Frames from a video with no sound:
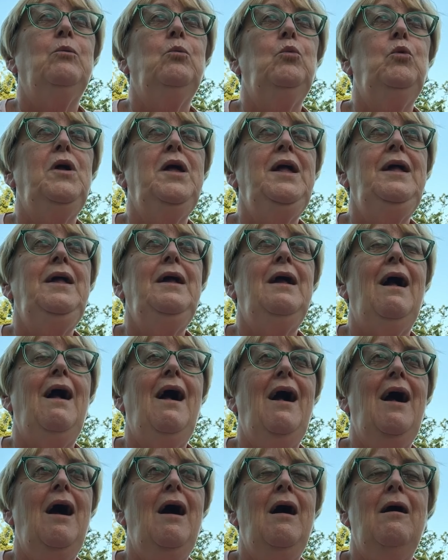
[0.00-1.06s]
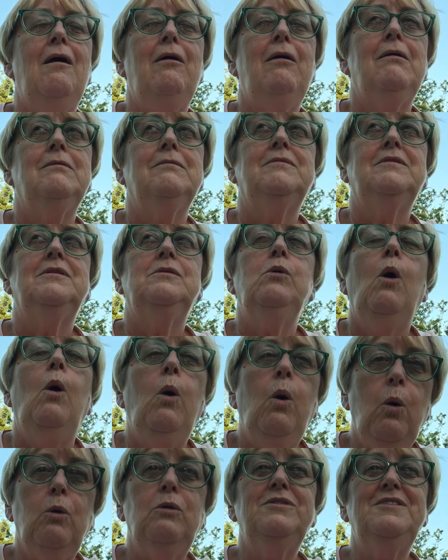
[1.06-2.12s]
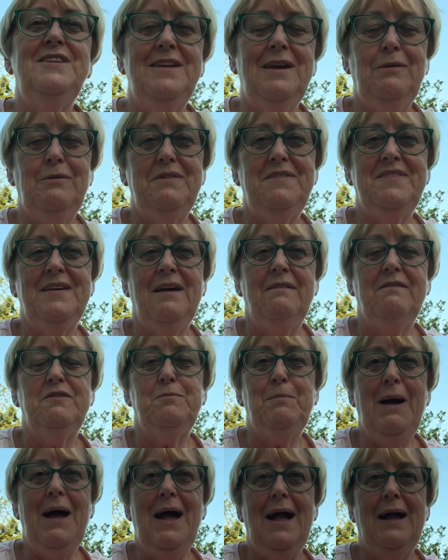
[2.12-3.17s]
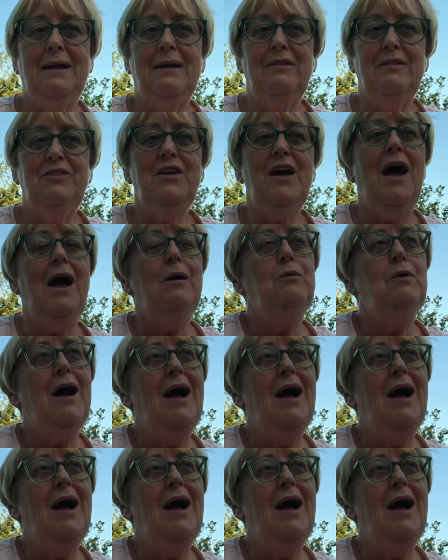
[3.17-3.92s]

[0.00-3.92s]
we are holding ourselves back, that our